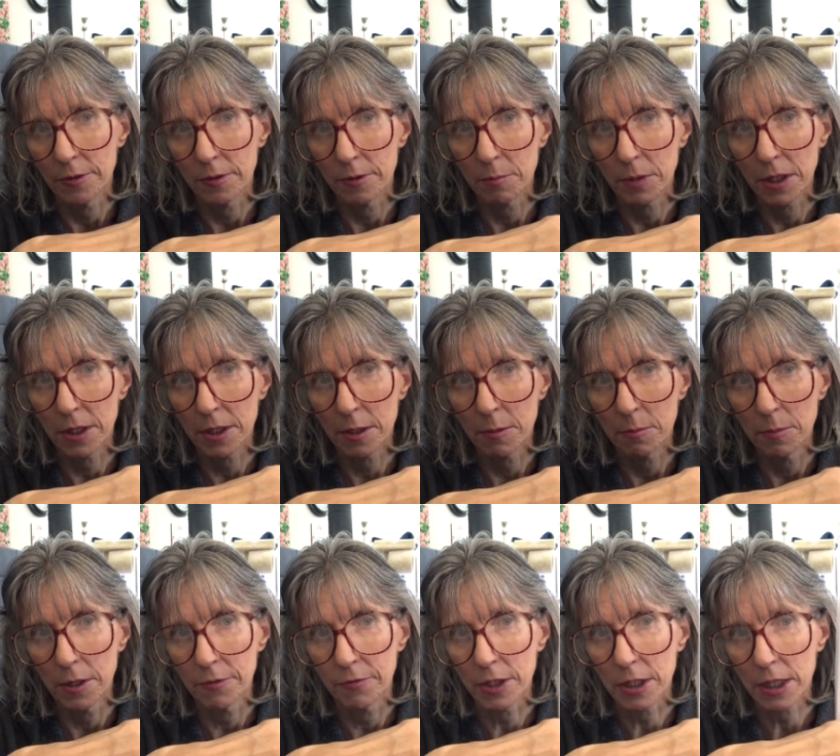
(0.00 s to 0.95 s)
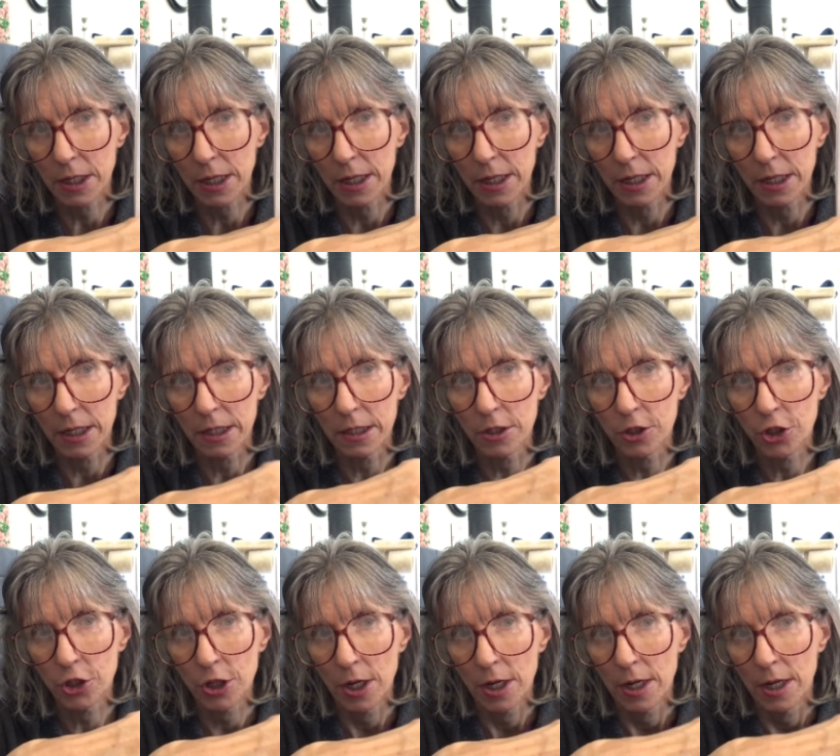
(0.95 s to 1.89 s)
bottom of the cage,
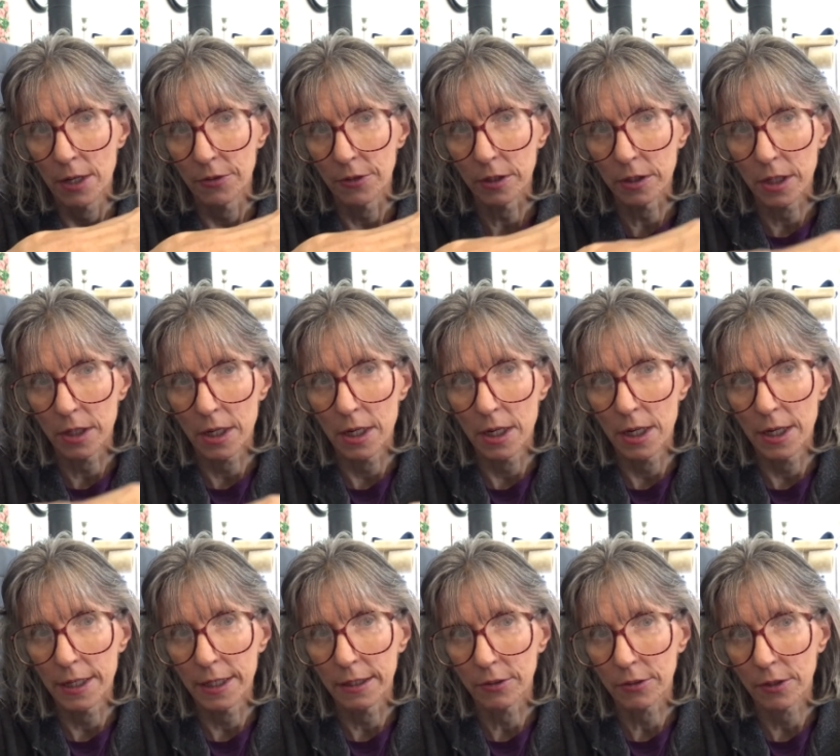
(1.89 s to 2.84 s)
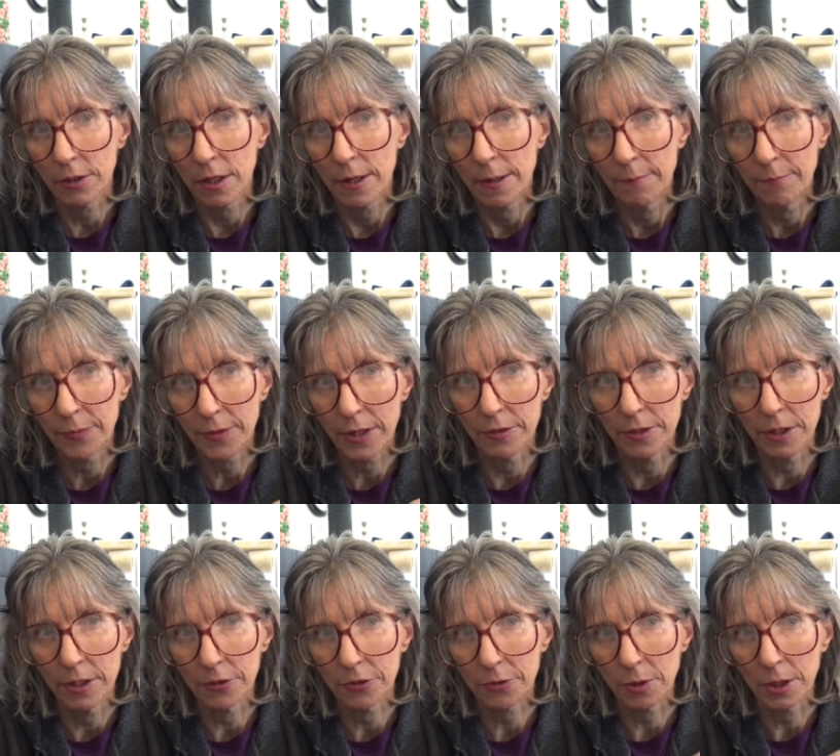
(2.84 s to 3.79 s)
the lines, and
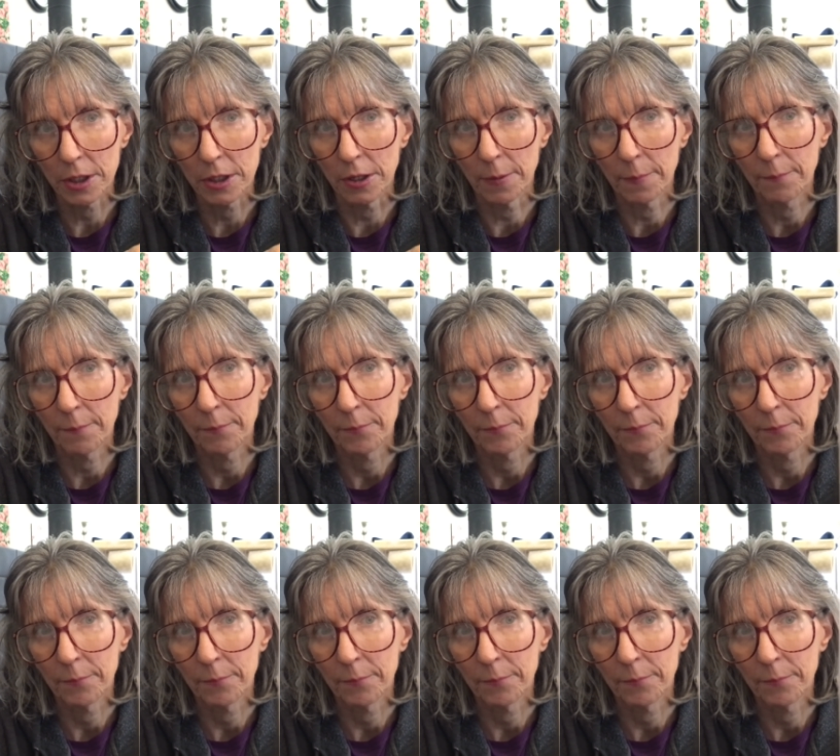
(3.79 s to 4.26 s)
this right here,